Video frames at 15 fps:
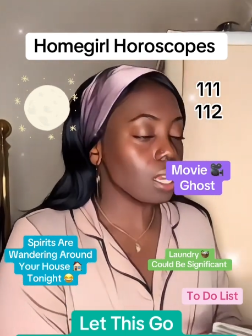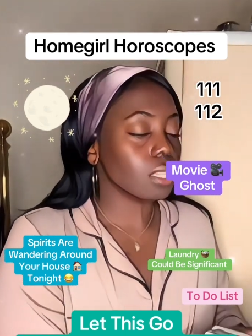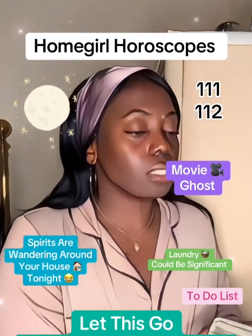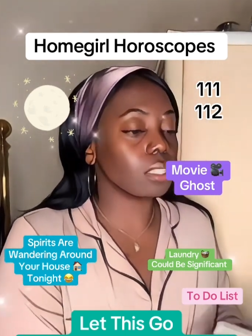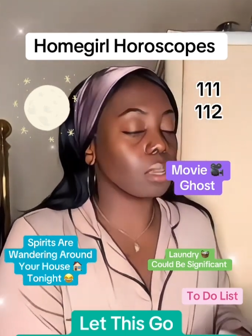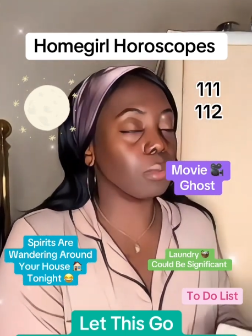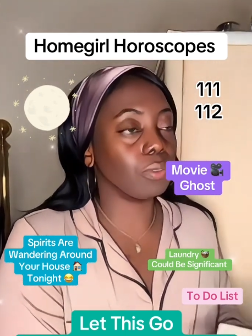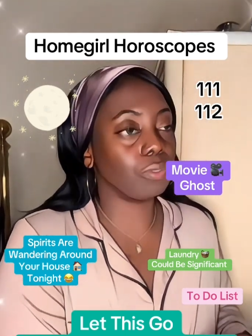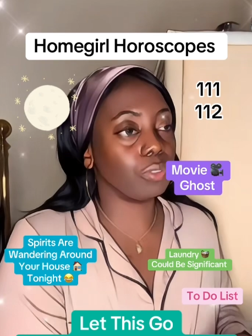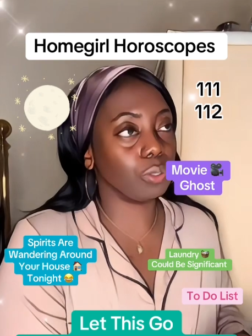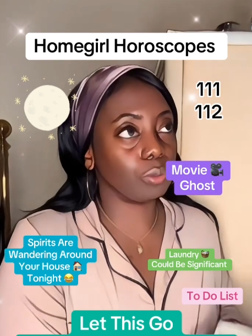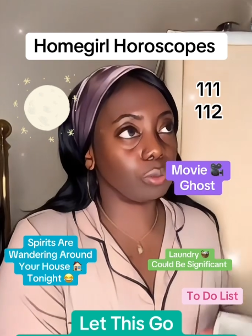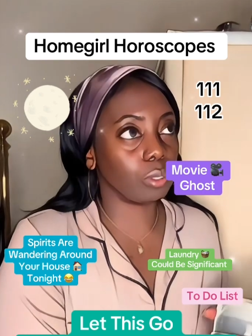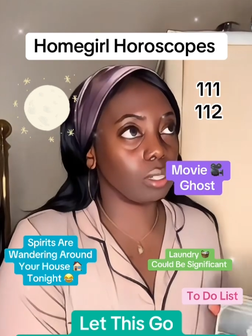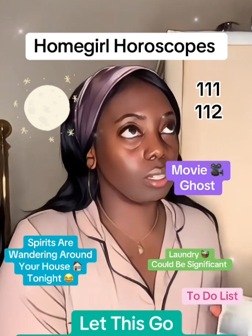Some of
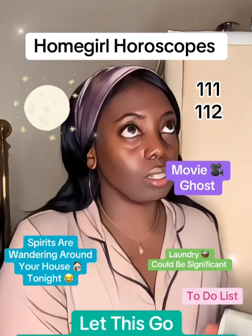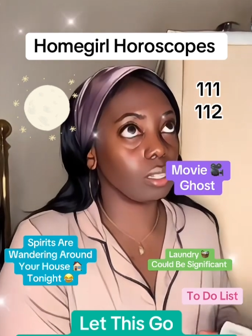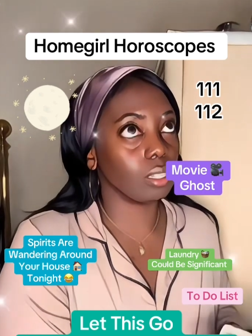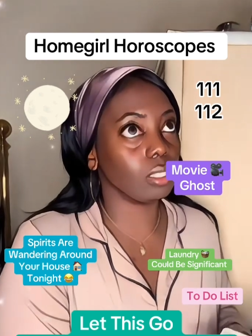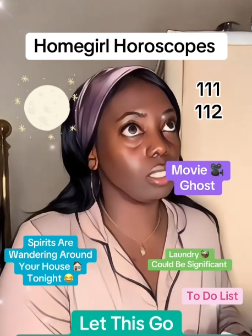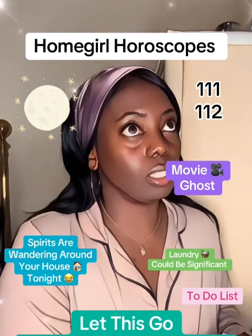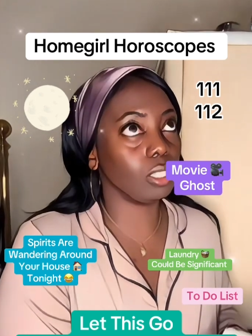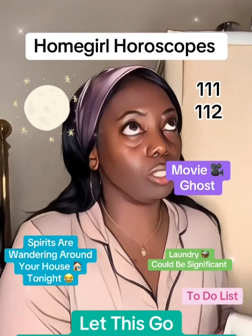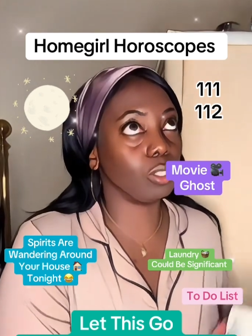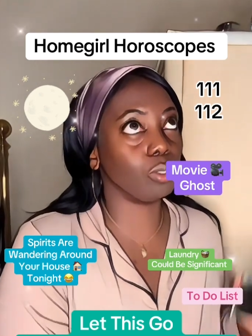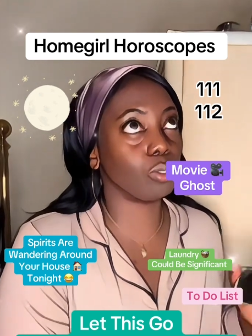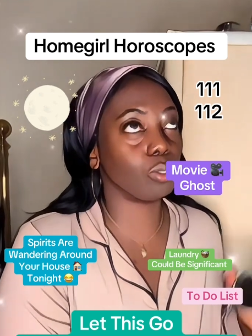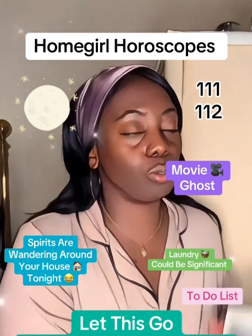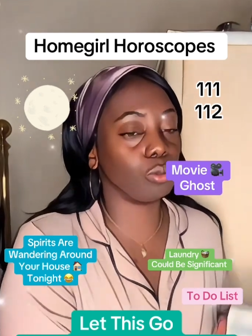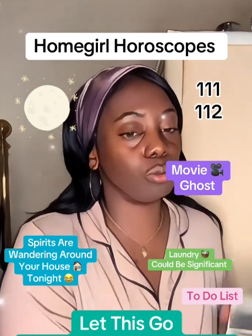you
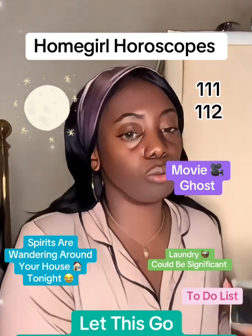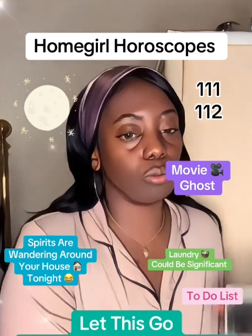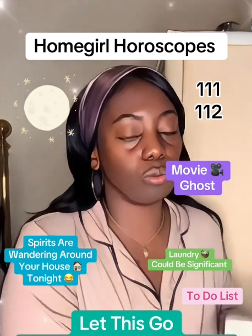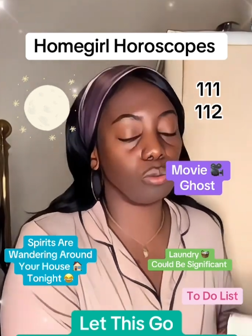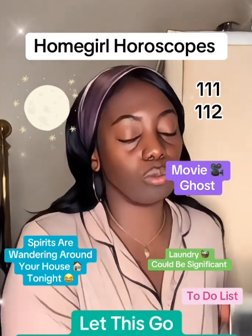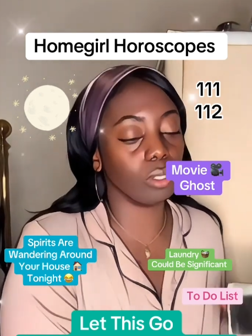need to